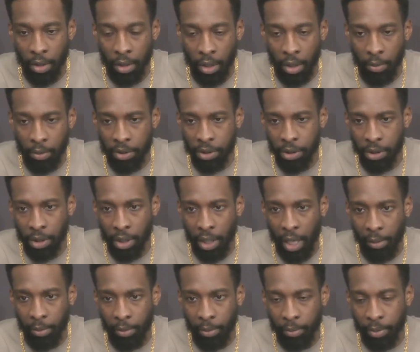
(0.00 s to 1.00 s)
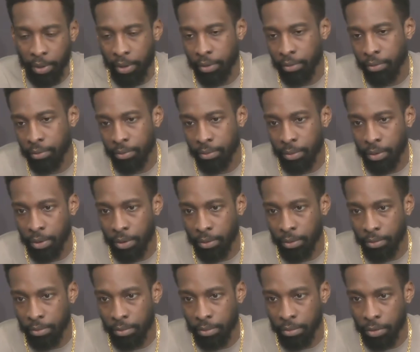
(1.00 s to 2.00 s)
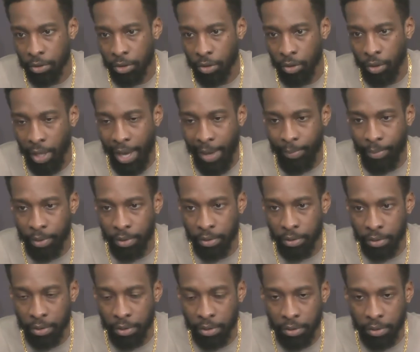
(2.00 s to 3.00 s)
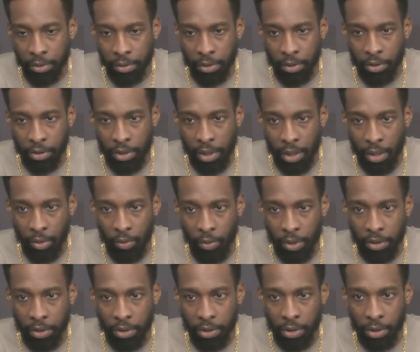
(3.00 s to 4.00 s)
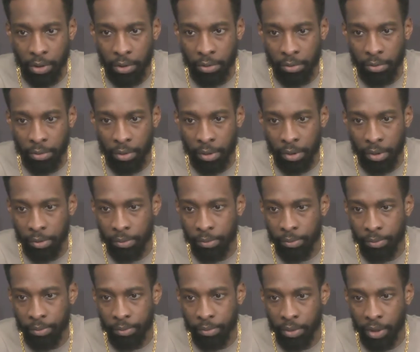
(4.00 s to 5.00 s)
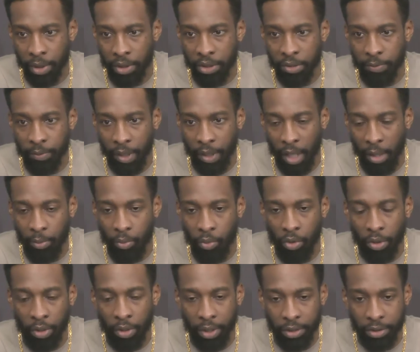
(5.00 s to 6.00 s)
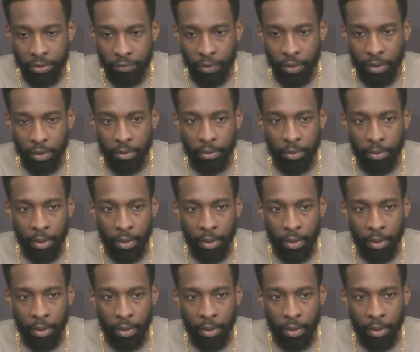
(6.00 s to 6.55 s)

I wish it didn't happen, but, you know, it happened. To your second question, they just became more aggressive. They